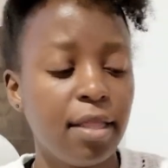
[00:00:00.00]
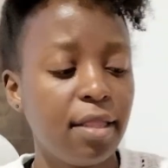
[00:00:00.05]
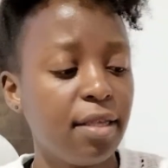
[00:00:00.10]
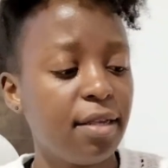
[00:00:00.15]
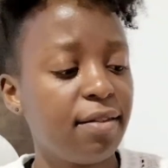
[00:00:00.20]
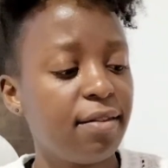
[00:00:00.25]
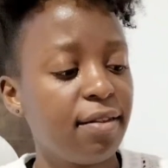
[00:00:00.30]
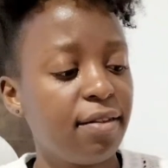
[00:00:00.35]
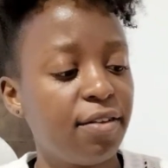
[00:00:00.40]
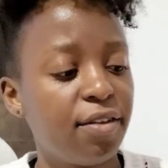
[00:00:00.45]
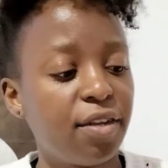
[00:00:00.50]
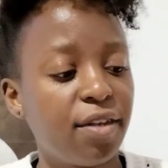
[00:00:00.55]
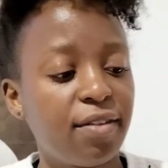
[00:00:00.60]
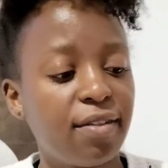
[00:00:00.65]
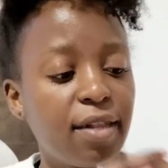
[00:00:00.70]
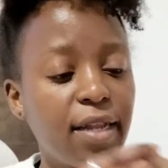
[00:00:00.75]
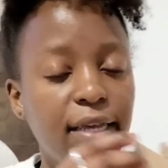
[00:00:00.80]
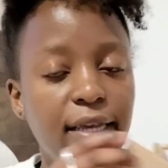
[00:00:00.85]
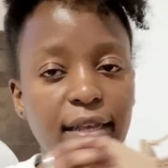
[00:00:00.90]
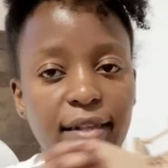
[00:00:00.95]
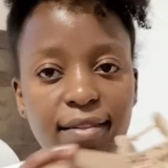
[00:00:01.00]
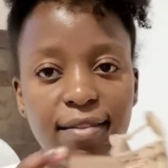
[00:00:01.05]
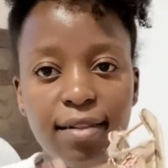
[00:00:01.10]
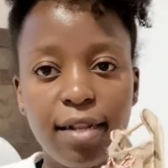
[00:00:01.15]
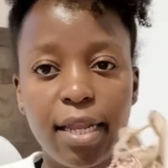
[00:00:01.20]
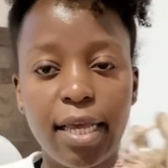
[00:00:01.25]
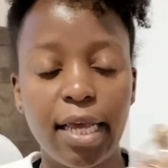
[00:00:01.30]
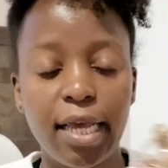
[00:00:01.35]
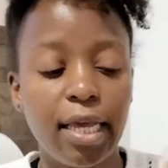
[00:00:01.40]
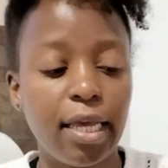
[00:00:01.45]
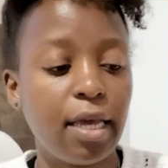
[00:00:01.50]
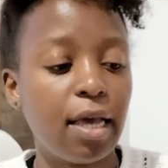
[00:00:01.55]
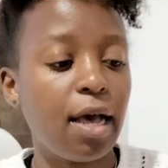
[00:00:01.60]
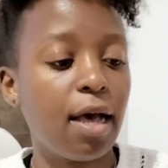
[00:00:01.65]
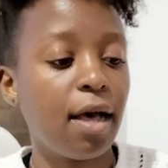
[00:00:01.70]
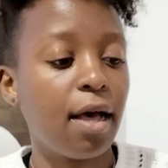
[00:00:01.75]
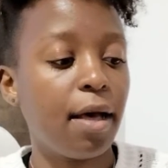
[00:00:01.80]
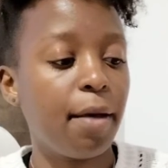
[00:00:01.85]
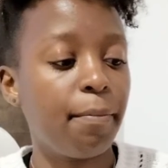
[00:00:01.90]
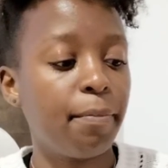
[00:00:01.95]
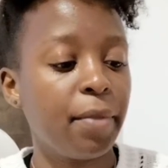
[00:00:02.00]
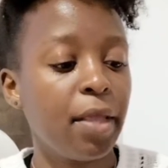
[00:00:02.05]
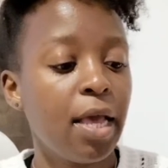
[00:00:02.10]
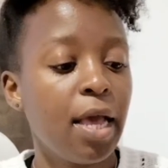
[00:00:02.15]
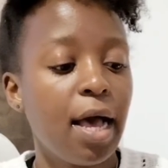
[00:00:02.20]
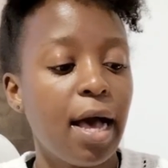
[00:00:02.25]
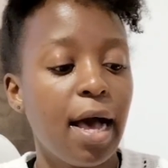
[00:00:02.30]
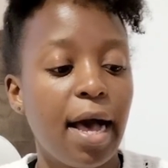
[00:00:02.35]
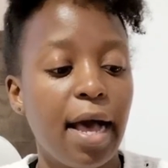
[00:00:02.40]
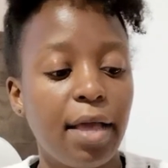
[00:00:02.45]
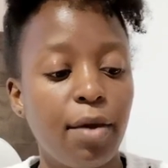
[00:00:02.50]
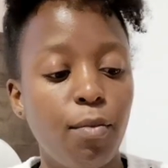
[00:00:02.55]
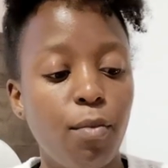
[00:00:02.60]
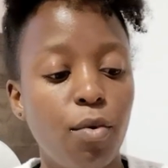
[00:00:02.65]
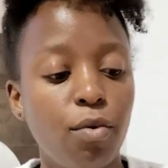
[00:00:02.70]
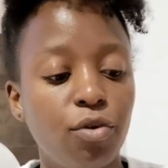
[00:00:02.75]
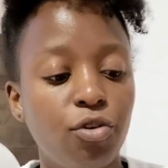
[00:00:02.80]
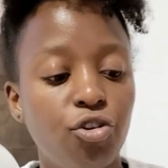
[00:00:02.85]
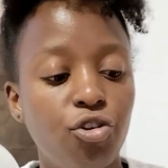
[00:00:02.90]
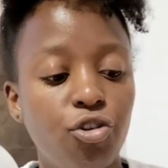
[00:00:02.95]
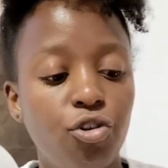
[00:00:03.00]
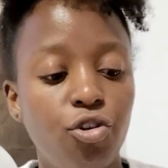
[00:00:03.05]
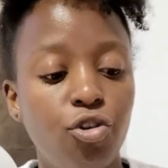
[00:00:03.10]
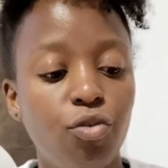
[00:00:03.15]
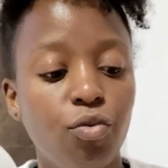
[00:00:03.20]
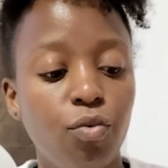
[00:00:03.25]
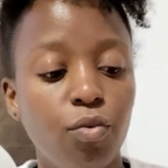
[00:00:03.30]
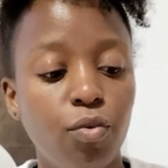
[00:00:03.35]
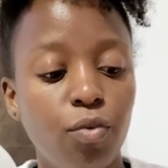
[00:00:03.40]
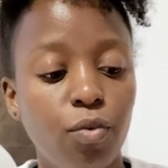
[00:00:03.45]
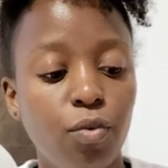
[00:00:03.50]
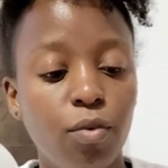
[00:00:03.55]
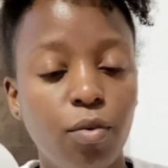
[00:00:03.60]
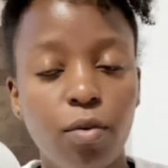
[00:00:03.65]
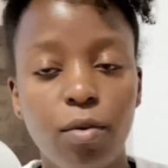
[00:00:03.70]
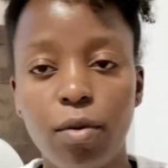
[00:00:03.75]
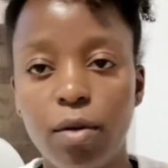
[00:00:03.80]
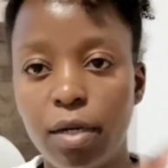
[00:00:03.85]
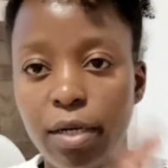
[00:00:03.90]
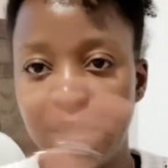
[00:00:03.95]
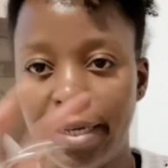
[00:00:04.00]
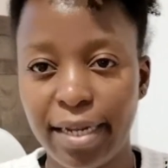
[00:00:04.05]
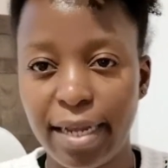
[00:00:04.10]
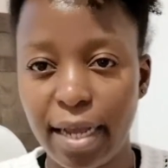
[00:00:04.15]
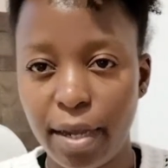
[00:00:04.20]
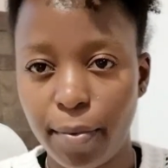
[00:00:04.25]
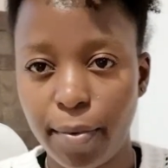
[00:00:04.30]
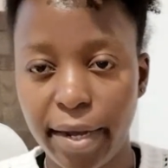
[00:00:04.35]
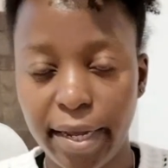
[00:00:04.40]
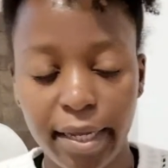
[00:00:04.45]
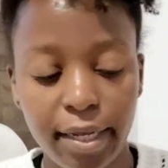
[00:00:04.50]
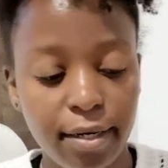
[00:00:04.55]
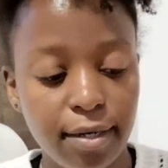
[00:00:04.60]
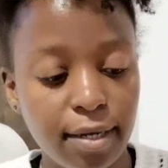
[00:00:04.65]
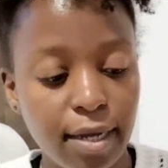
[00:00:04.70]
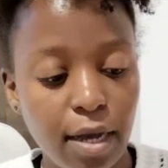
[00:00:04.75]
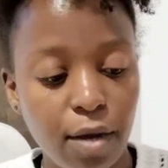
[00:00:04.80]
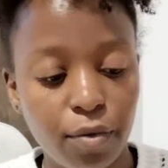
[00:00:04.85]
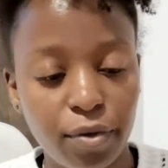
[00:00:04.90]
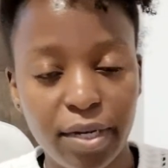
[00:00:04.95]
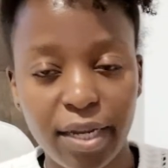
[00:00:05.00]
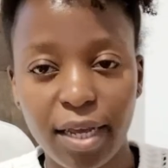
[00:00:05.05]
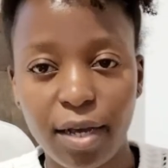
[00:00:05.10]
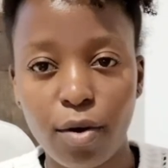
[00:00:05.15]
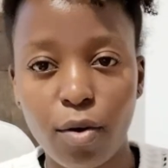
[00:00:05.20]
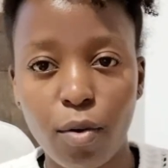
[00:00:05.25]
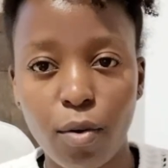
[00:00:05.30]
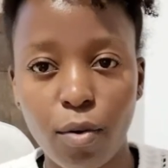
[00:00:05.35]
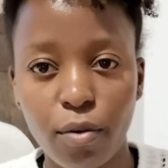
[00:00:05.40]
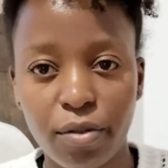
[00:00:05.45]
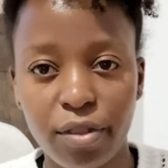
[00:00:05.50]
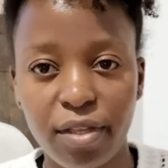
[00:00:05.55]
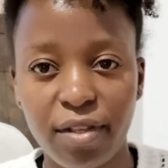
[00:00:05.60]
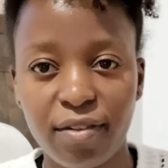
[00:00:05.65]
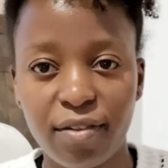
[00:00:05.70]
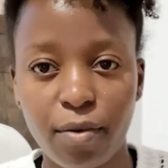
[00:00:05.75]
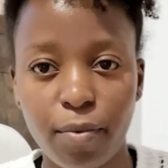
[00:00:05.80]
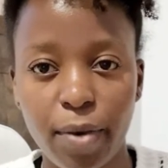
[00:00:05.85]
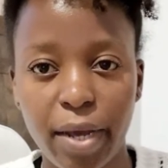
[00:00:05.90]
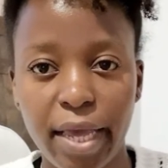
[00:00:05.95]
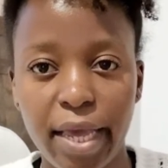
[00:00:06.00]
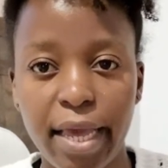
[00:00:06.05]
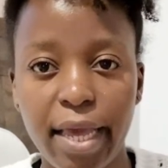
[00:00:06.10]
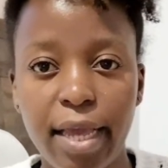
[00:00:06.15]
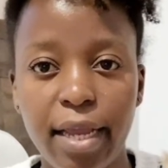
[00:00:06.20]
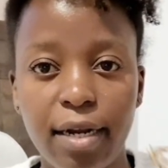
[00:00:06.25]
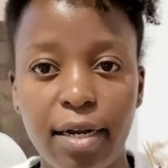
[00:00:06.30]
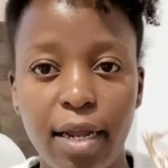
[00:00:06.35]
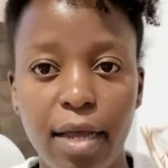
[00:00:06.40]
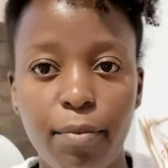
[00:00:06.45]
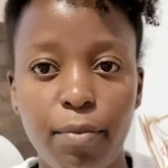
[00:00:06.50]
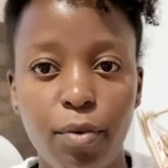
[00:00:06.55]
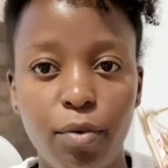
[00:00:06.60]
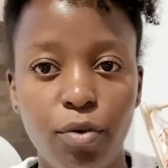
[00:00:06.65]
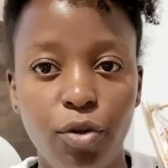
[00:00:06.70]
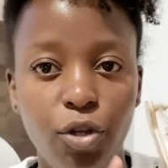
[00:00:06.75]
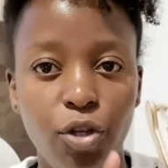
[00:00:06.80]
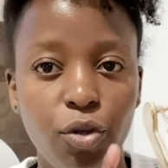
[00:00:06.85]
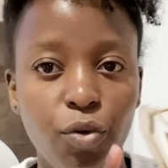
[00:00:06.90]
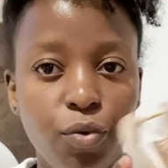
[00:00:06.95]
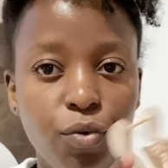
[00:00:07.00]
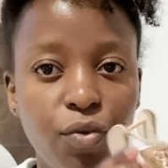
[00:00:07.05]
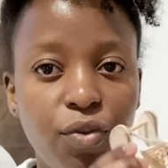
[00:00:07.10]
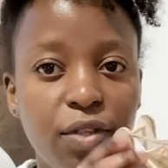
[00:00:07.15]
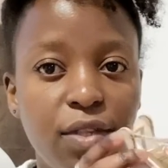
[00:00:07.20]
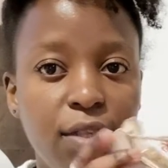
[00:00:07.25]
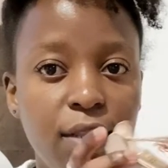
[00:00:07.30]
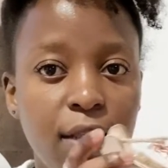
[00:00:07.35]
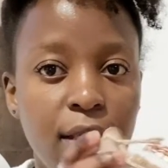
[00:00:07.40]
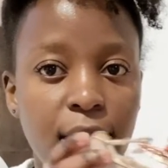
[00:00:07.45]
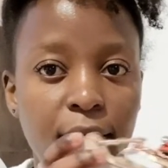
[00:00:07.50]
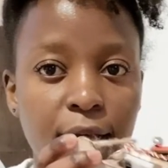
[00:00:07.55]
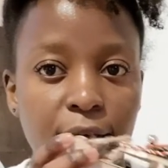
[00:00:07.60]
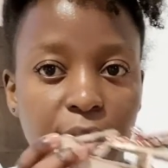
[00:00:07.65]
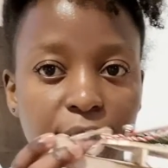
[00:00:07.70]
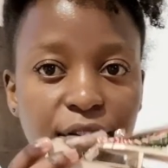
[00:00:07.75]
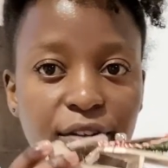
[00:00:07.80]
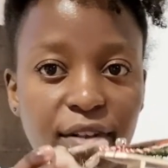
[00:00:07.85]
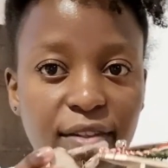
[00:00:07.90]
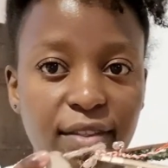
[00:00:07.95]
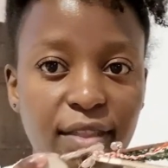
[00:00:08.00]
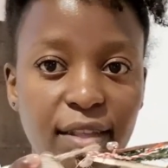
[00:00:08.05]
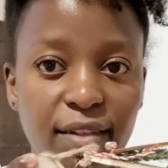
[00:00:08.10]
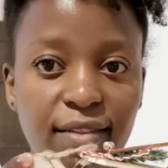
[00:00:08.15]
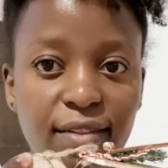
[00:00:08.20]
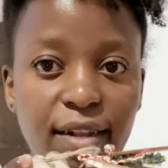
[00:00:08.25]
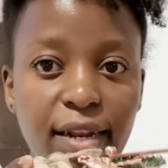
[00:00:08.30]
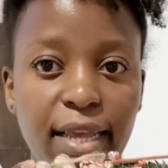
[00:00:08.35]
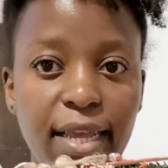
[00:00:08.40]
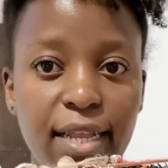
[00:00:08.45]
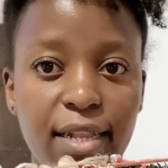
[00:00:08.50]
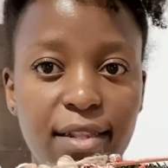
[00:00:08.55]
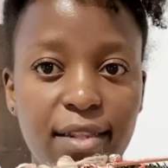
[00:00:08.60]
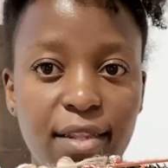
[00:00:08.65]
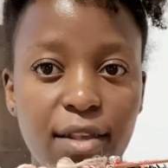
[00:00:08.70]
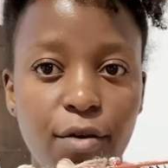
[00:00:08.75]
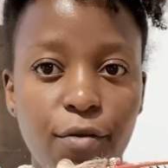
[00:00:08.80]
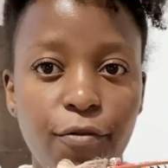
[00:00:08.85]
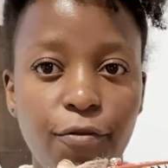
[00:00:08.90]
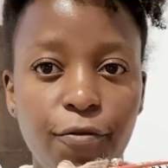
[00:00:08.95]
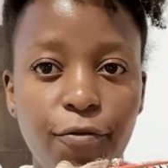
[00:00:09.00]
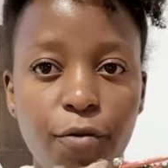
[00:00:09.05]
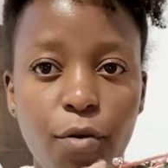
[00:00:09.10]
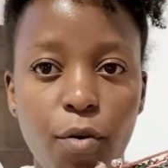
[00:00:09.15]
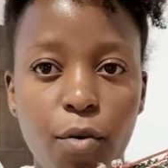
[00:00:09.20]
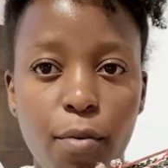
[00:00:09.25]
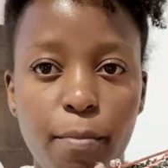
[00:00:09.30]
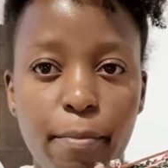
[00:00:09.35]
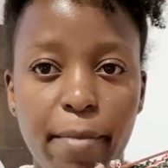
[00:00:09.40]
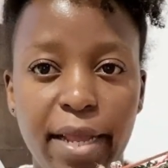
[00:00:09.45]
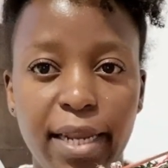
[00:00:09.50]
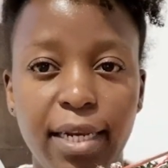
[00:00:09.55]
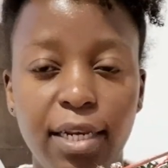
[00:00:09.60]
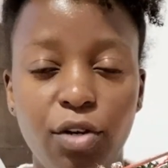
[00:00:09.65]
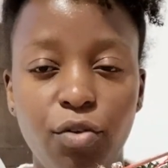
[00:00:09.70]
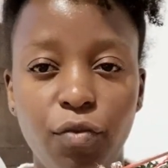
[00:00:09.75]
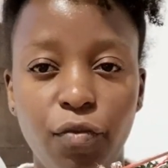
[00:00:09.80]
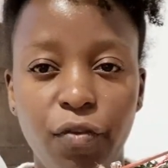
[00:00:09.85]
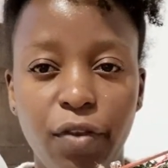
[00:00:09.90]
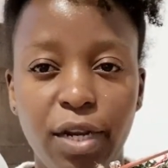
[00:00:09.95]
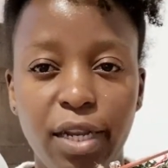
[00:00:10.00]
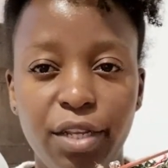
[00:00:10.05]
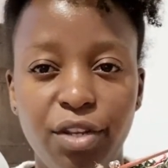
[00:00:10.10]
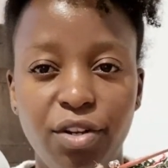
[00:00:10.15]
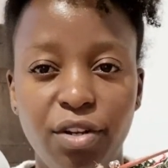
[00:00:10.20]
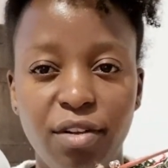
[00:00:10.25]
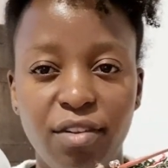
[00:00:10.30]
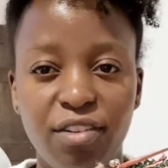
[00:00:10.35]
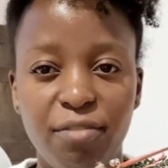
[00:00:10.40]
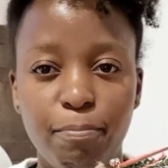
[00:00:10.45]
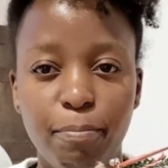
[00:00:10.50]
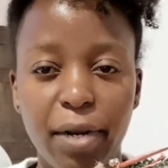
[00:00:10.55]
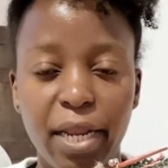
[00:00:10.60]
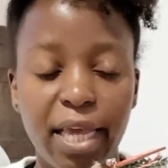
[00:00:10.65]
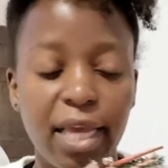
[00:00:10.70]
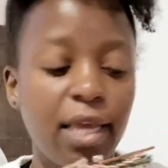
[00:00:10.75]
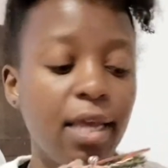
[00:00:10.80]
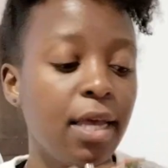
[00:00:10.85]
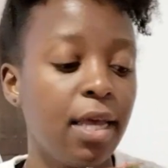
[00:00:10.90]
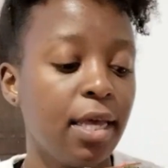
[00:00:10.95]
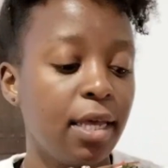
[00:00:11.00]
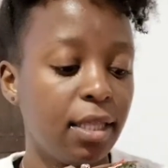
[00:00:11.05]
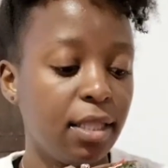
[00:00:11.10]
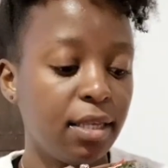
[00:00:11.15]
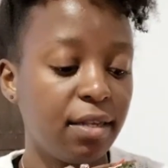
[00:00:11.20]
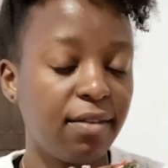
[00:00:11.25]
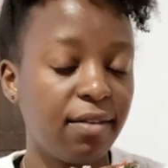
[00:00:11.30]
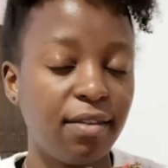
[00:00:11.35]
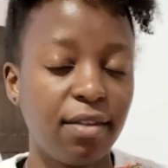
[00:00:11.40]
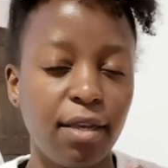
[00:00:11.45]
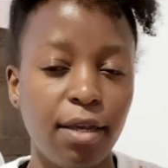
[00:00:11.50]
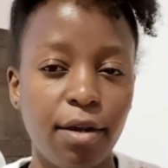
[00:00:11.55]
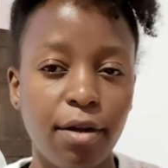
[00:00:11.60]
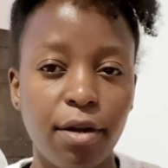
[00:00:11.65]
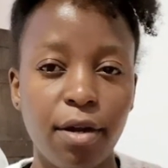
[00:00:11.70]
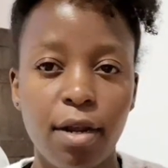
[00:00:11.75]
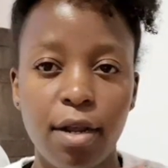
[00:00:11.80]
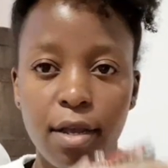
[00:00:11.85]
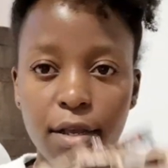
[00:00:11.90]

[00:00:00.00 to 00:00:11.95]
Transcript: This is just like a sleigh. I want to DIY it. I'll take all these away and I will use just the sleigh itself for my little village display this year.